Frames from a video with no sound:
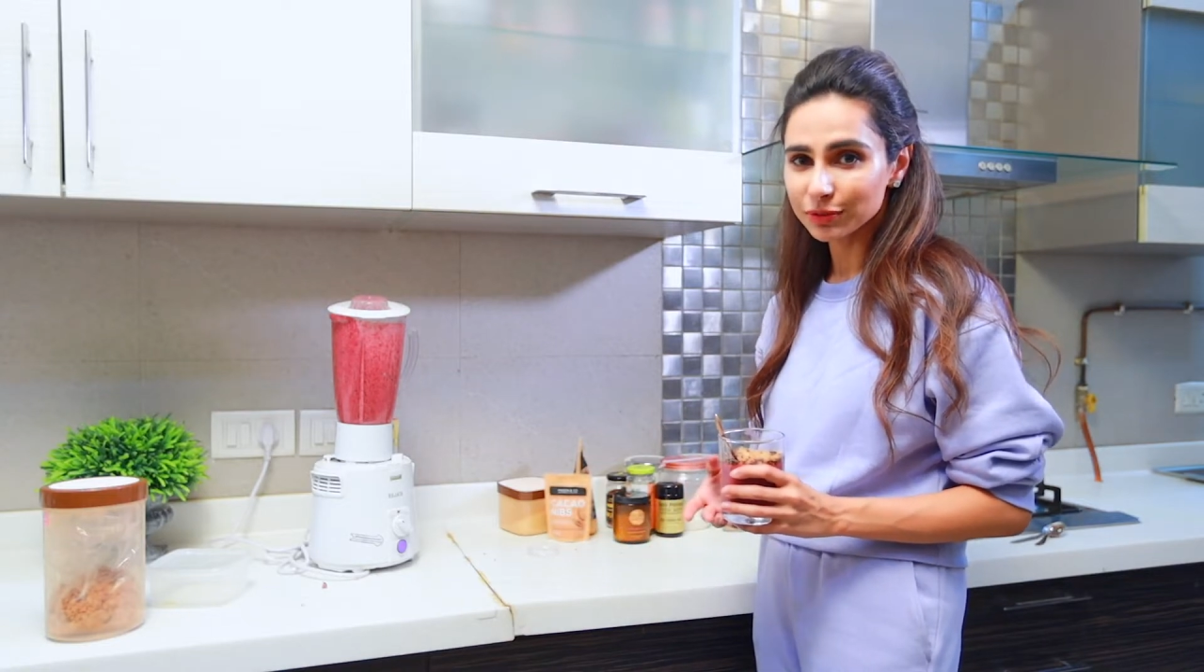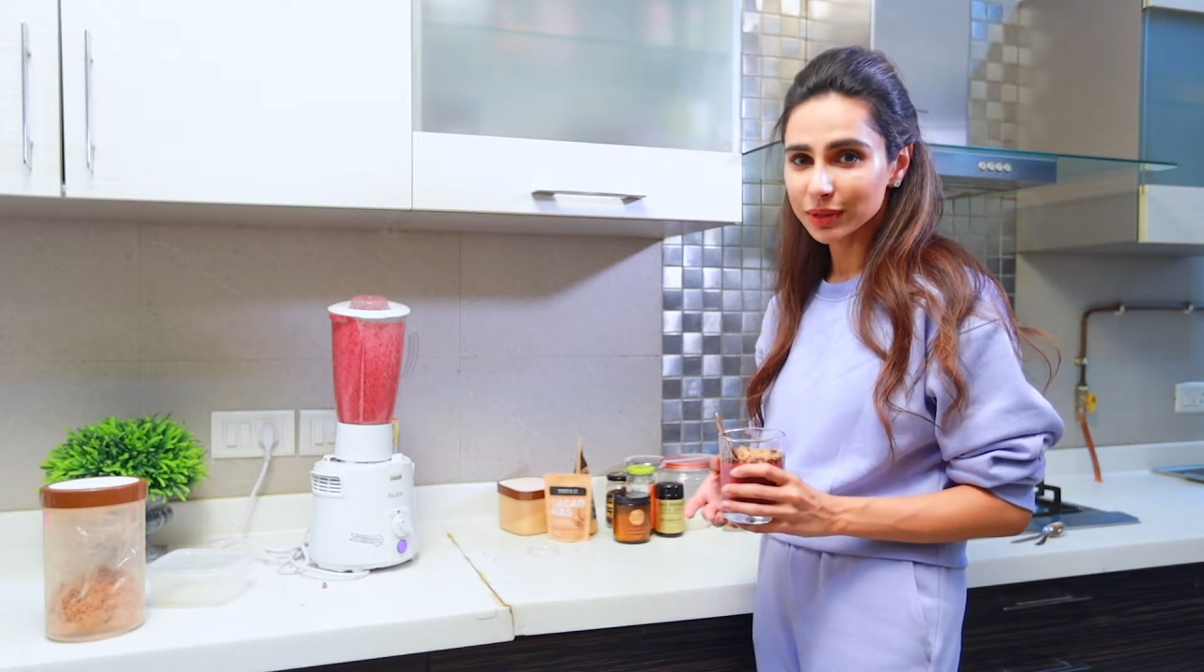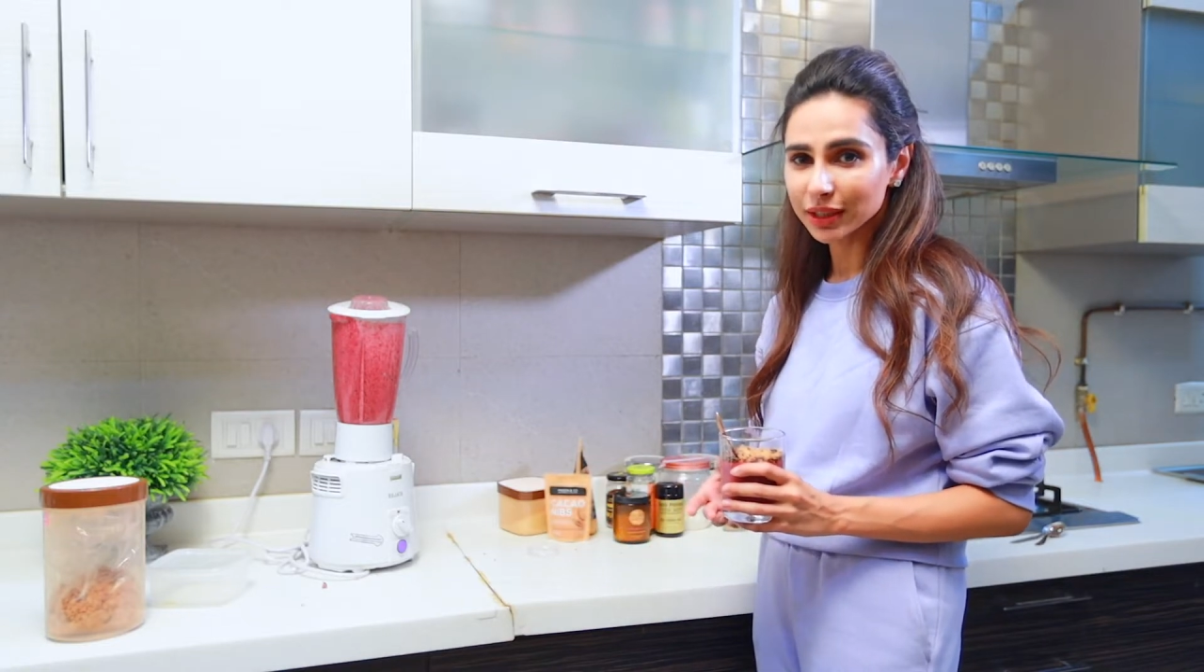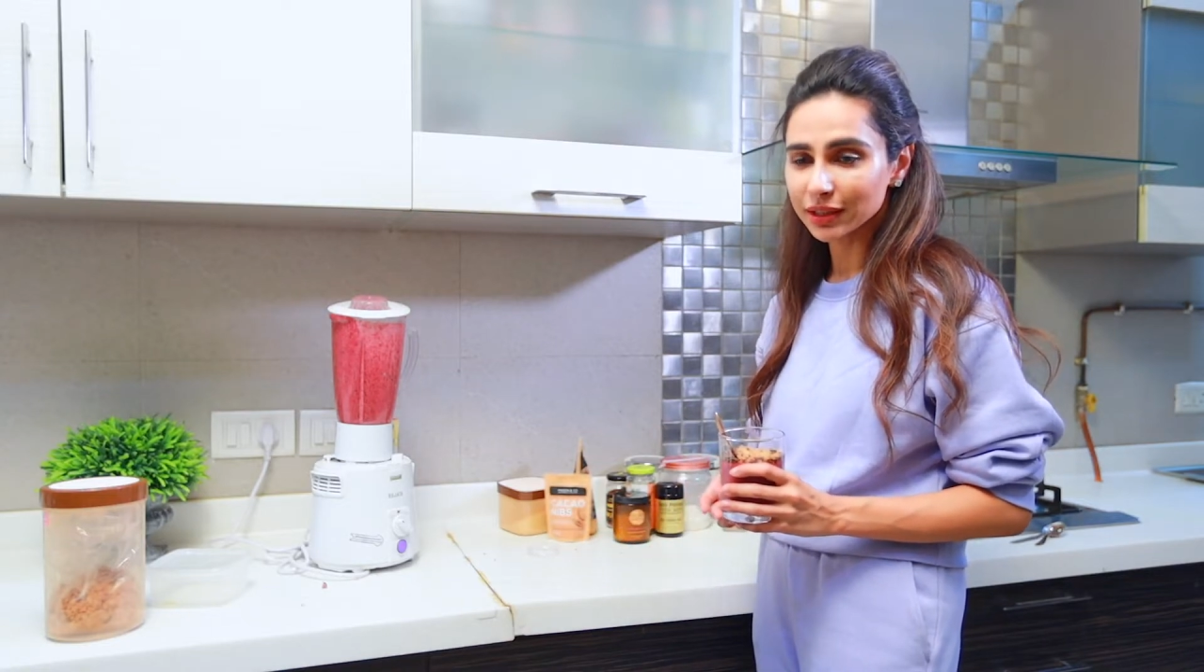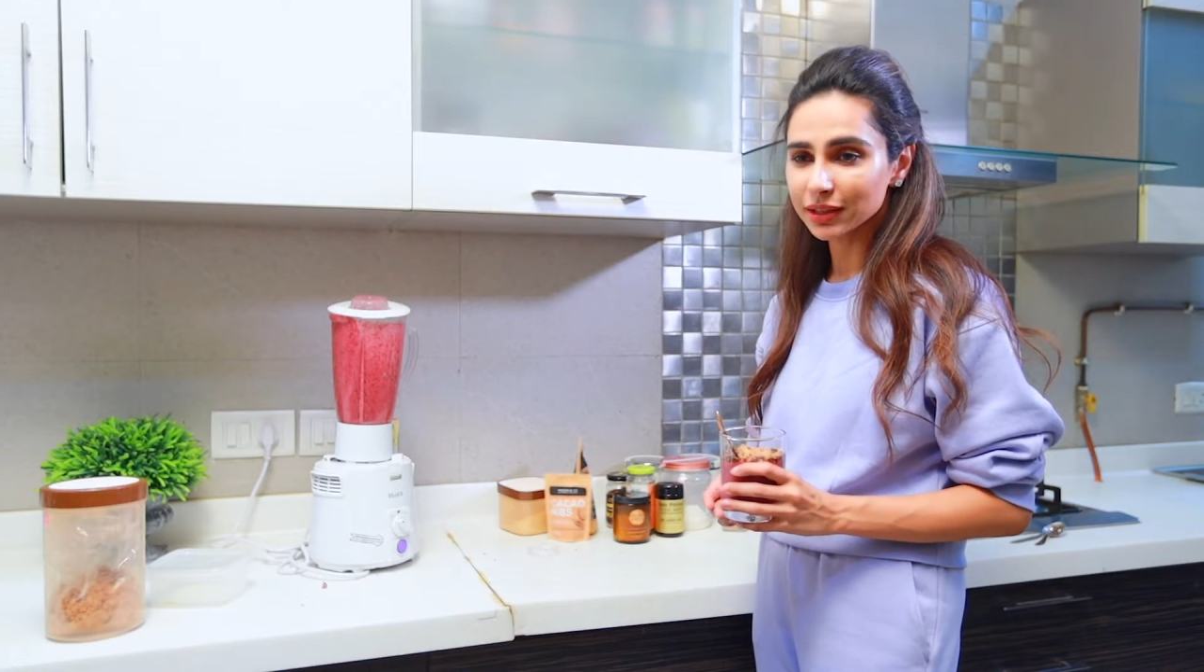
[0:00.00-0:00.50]

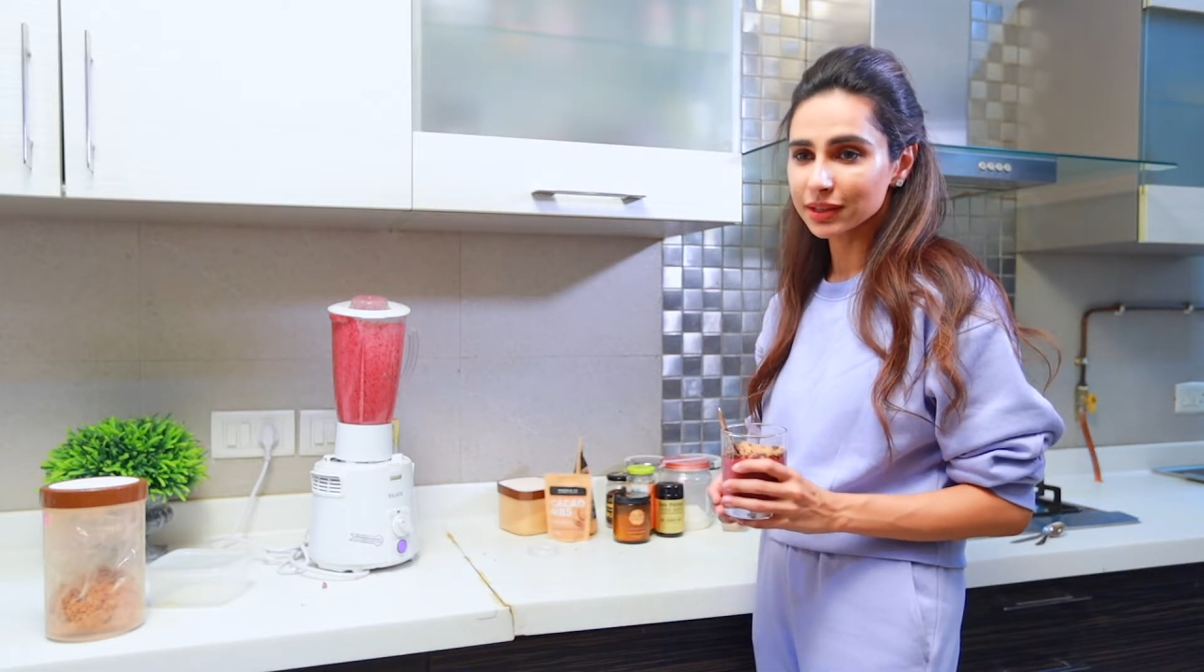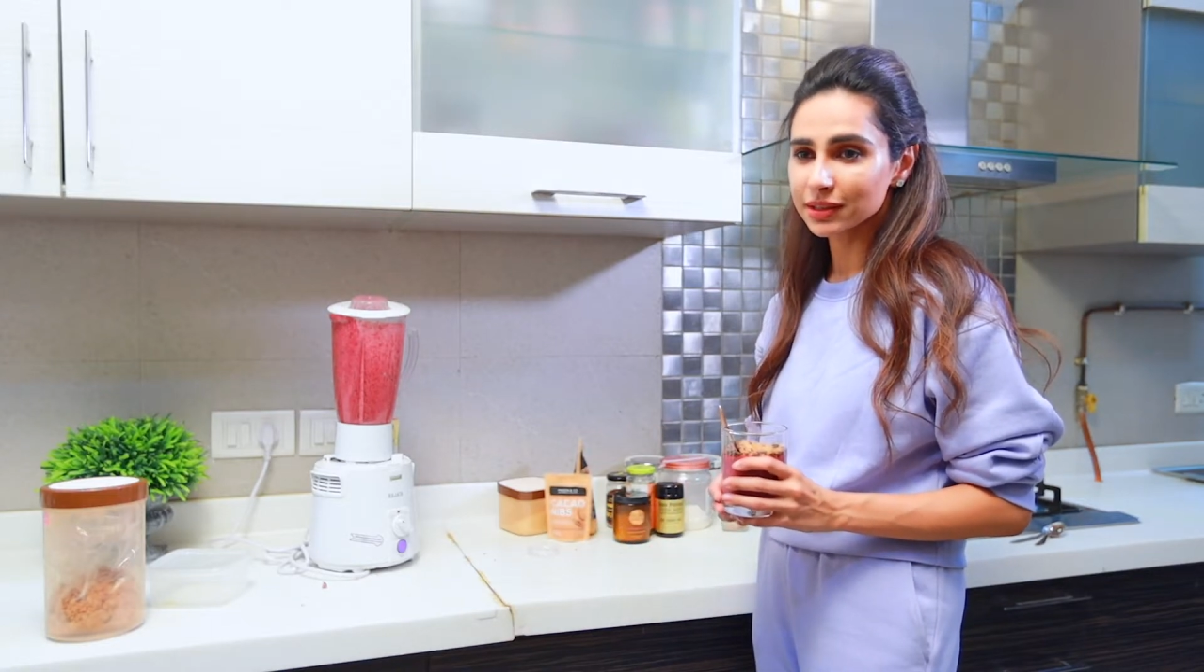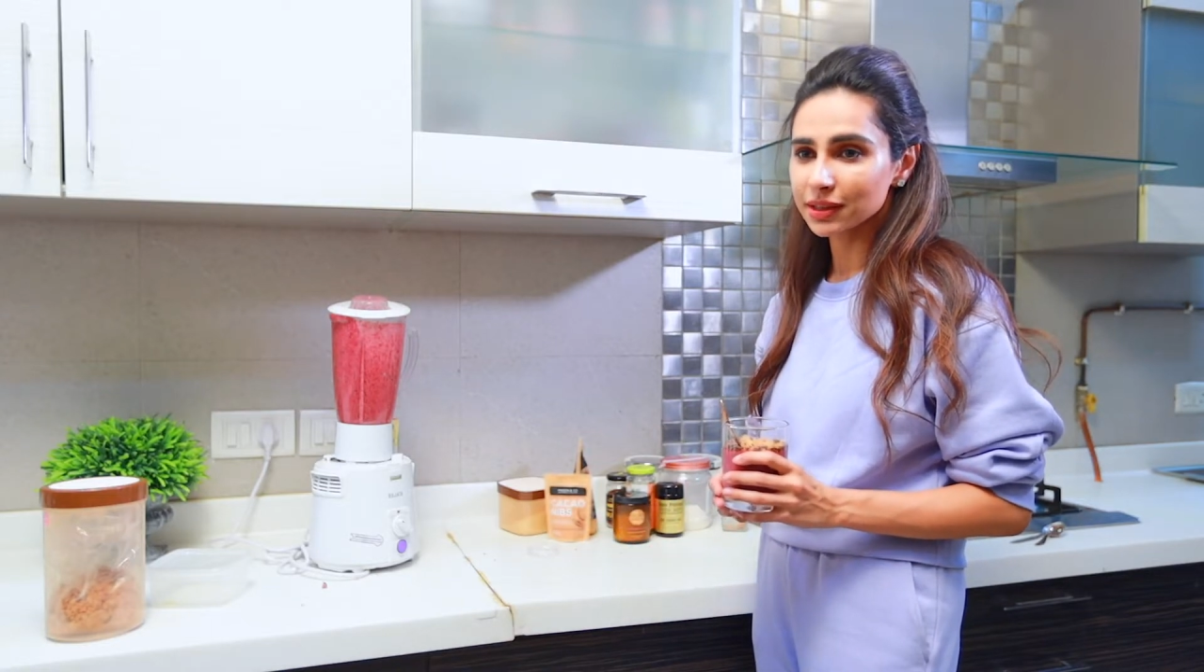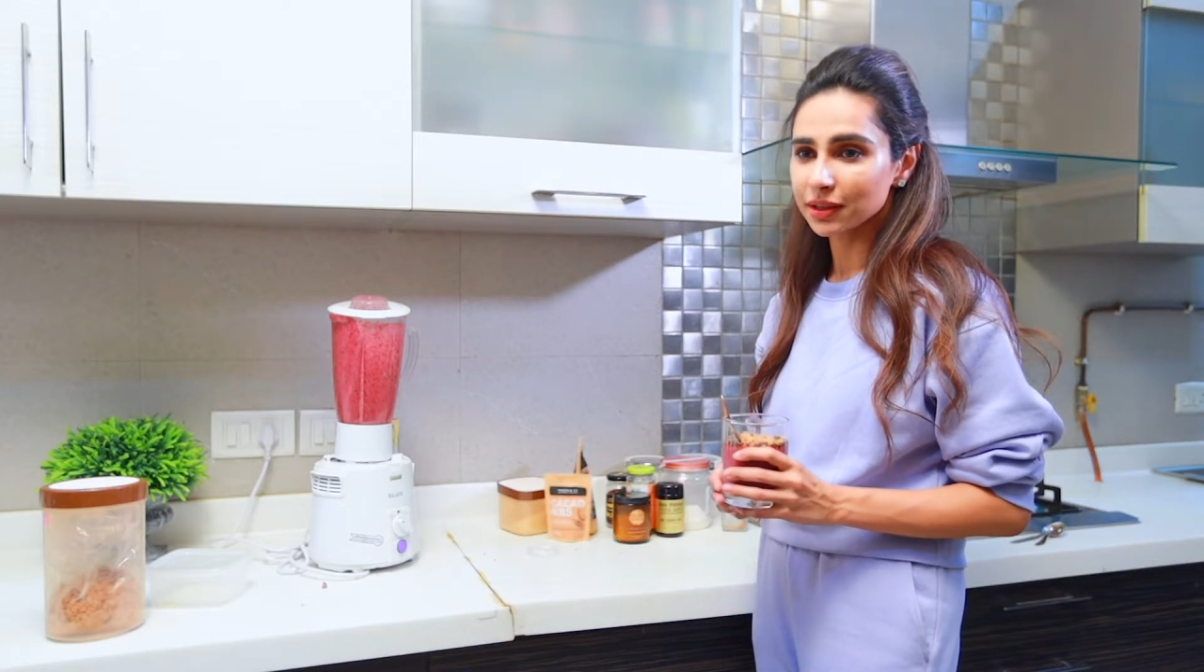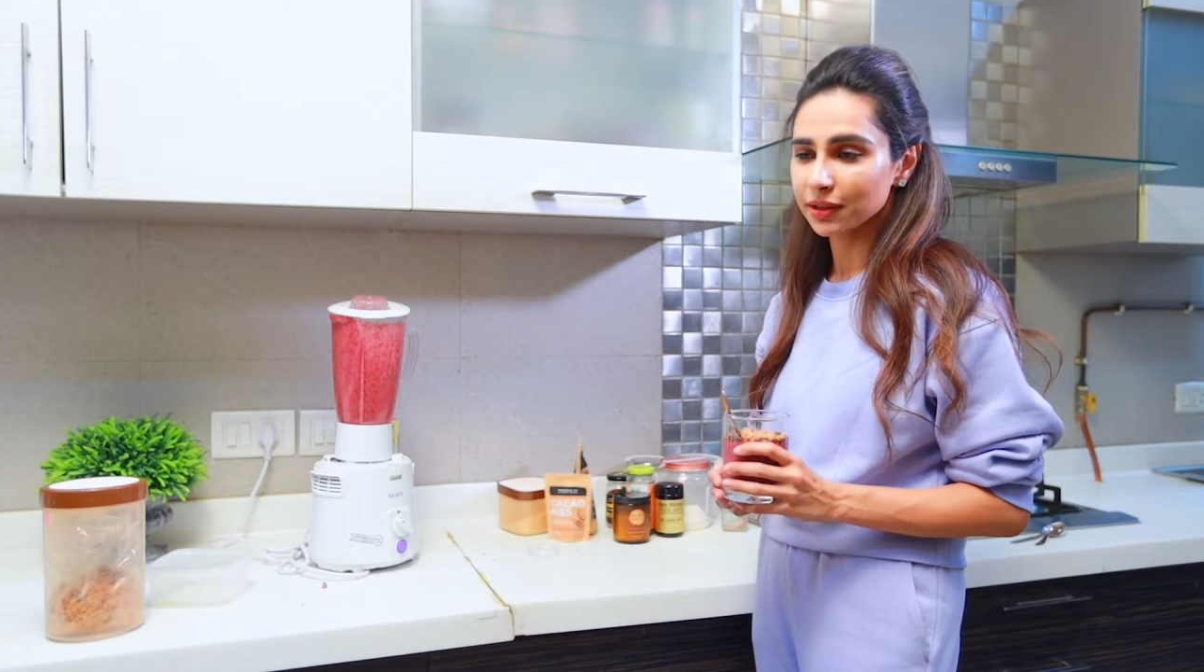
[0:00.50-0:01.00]
because